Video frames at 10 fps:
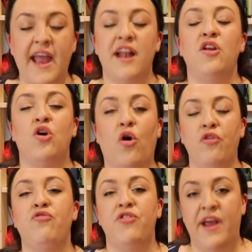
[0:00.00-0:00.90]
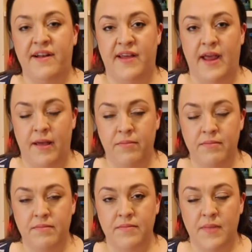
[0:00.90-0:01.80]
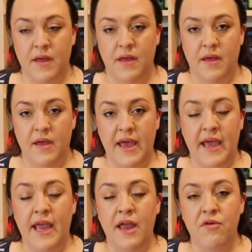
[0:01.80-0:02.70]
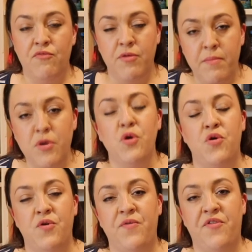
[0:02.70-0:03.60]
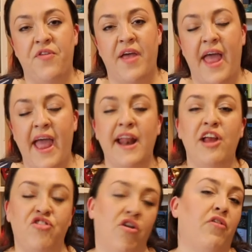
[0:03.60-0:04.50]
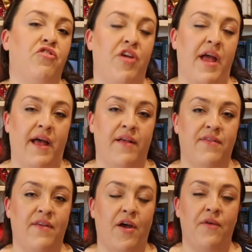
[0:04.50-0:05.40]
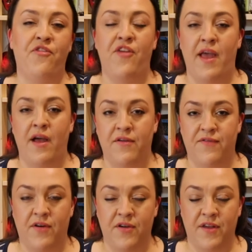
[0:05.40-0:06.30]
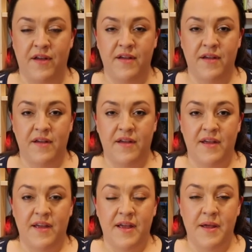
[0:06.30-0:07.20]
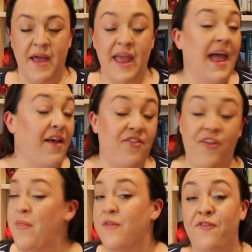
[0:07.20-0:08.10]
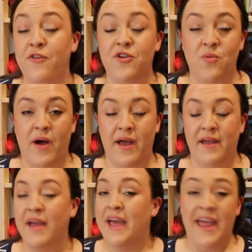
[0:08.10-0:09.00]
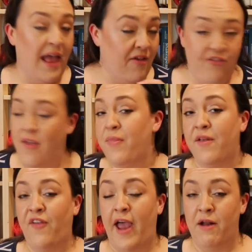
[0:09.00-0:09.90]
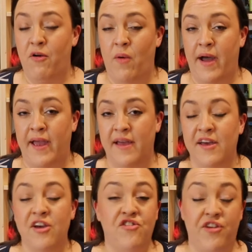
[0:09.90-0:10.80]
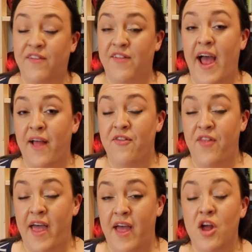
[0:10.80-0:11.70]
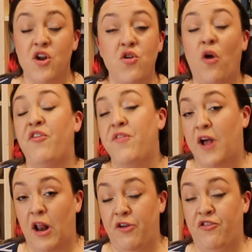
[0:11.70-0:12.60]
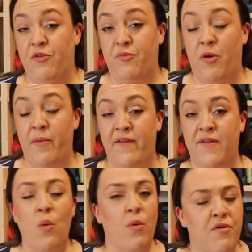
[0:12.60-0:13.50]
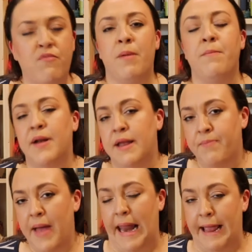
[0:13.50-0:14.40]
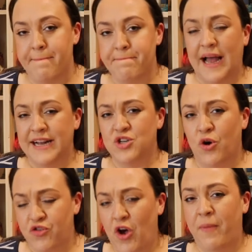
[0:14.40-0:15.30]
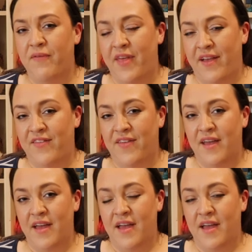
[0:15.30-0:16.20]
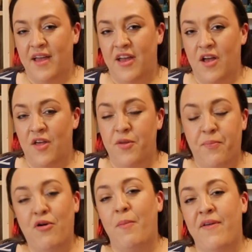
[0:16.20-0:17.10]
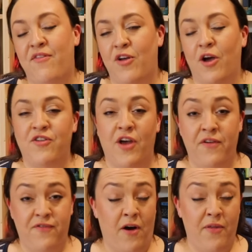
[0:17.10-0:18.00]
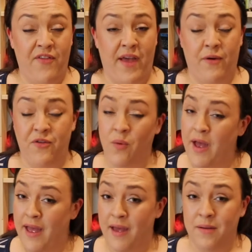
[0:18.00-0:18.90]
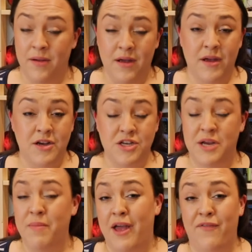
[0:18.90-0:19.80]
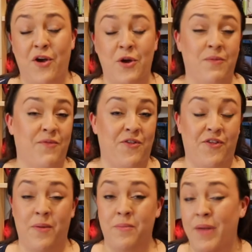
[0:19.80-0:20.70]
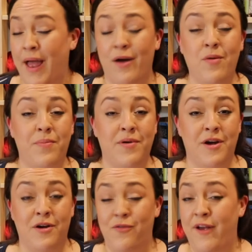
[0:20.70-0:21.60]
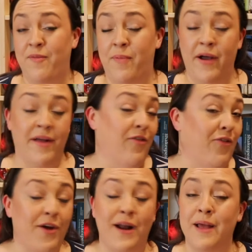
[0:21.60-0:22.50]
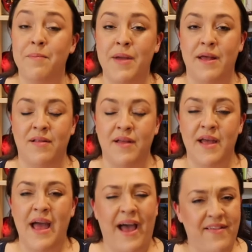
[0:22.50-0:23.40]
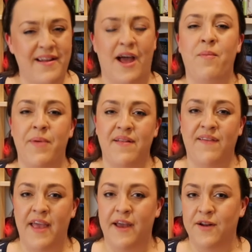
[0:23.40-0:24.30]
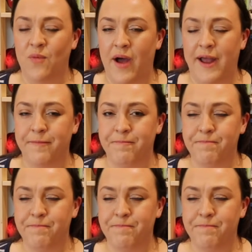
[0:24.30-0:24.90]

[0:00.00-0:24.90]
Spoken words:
In contradicting him, he removes any chance she has of seeing her father. He has sent the food away. He has sent the tailor away. She stands there, not in the clothes she was promised, with a rumbling belly. And on top of this, the promise to go to her father's house, where she may have hoped for some help, respite, and certainly a meal, has now been taken away.